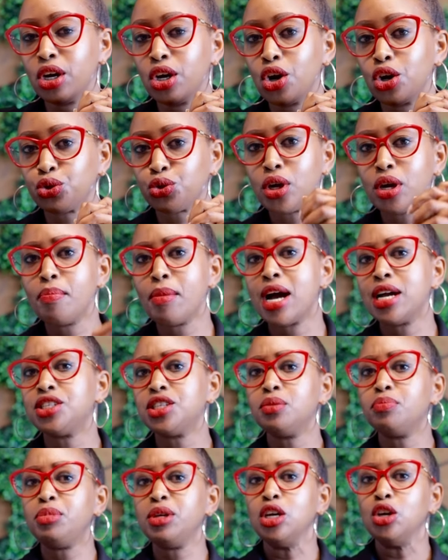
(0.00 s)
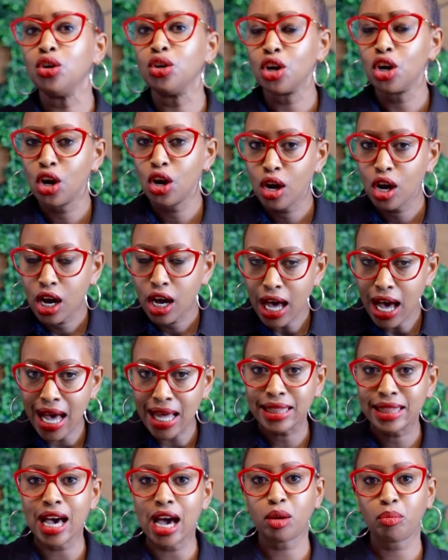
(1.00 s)
So imagine being
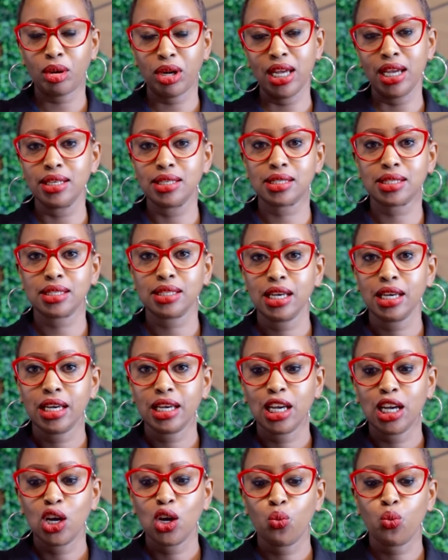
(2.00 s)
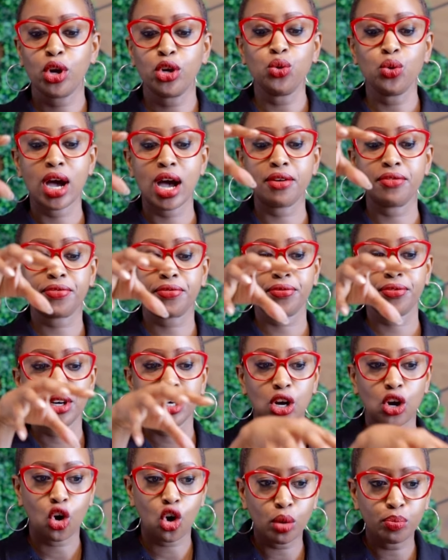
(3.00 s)
at that place where you have
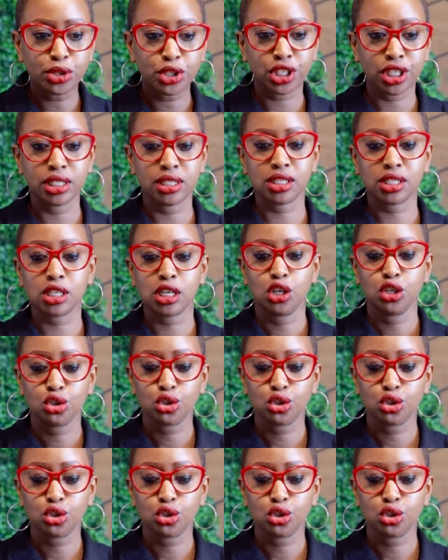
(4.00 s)
options,